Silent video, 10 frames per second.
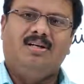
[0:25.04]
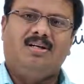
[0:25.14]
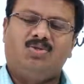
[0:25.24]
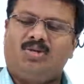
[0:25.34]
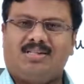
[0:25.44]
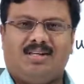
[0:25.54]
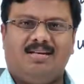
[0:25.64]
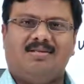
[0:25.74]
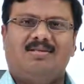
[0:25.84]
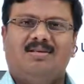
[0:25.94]
today's
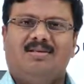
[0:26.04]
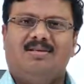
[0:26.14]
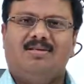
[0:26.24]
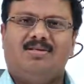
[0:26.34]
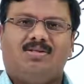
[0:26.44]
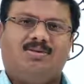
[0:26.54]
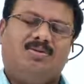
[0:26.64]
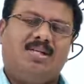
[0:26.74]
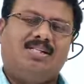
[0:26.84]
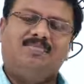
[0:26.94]
class. So,
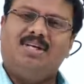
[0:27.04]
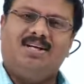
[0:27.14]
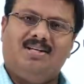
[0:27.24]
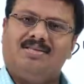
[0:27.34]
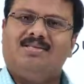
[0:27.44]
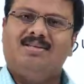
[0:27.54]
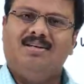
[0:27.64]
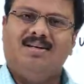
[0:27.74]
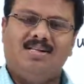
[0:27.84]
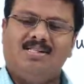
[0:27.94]
the subject is
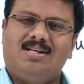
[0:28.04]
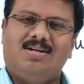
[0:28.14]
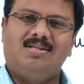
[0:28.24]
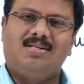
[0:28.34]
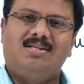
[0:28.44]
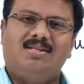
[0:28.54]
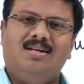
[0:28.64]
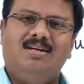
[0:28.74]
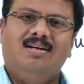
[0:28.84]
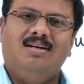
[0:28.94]
digital logic
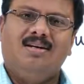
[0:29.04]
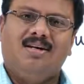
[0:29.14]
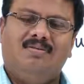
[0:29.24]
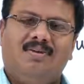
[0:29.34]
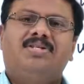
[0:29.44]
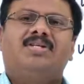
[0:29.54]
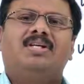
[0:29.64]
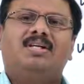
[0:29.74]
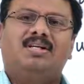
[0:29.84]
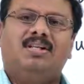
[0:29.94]
design, in which
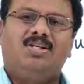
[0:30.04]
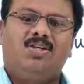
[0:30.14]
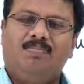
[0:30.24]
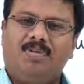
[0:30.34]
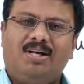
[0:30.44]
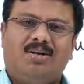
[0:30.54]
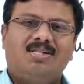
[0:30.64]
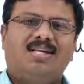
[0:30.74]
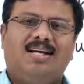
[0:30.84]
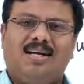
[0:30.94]
the topic
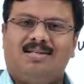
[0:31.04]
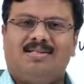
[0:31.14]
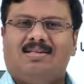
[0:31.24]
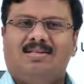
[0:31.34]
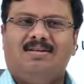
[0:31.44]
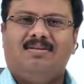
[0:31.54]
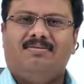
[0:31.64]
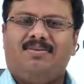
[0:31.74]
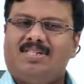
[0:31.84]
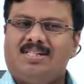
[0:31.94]
logic gates,
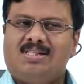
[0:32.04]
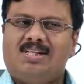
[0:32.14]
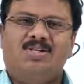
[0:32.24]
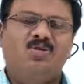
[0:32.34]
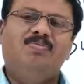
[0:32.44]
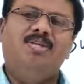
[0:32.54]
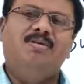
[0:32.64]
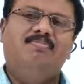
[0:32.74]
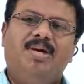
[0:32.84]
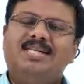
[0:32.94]
which is said to be
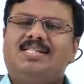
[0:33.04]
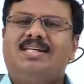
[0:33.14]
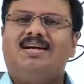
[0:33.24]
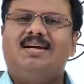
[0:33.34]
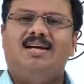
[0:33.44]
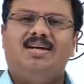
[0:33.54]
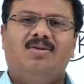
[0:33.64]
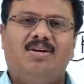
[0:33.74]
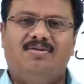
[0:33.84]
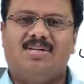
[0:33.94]
the basic and
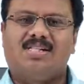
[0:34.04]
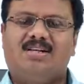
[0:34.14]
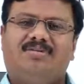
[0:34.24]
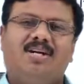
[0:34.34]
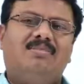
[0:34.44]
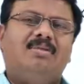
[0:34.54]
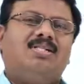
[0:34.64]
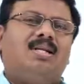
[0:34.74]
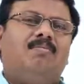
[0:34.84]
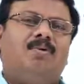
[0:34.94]
universal
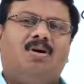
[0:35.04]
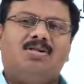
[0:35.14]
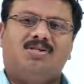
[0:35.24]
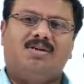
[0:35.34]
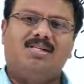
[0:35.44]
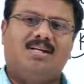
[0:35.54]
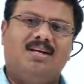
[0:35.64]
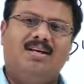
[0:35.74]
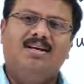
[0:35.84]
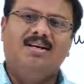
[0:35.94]
fundamental blocks to
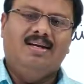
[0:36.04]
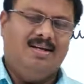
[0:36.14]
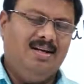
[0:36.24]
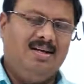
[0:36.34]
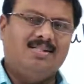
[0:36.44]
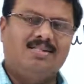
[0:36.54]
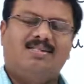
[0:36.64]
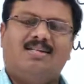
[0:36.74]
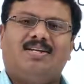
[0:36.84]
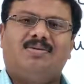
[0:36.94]
design any digital
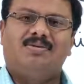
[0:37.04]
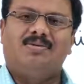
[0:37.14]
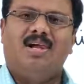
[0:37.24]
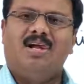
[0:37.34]
circuits.